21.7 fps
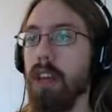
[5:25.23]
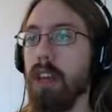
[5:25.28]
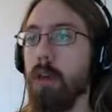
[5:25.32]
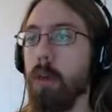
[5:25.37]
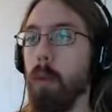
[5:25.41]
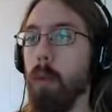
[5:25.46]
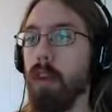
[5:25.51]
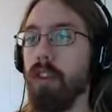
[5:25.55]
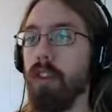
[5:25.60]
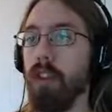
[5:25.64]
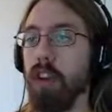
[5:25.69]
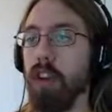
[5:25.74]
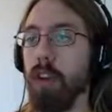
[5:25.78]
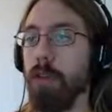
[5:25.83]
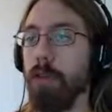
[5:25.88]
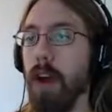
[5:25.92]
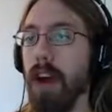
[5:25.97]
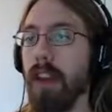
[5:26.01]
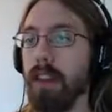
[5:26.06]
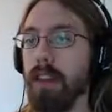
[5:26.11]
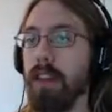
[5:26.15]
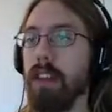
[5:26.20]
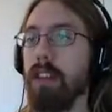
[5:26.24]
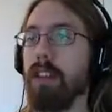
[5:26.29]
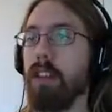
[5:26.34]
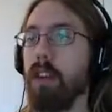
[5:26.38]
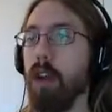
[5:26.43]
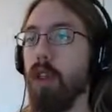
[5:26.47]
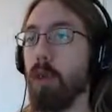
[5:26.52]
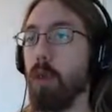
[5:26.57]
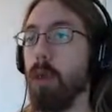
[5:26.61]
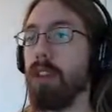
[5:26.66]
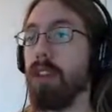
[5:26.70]
the ones on your friends list
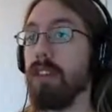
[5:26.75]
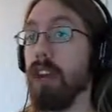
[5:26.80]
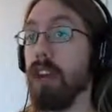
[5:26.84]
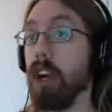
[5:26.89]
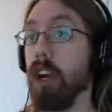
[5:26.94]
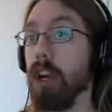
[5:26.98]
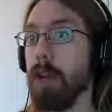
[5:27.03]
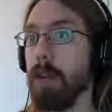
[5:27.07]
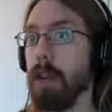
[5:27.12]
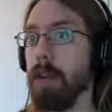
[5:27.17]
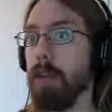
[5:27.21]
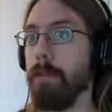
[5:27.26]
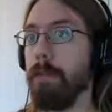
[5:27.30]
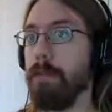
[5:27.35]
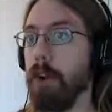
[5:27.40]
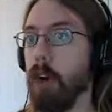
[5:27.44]
are the ones that are going to be in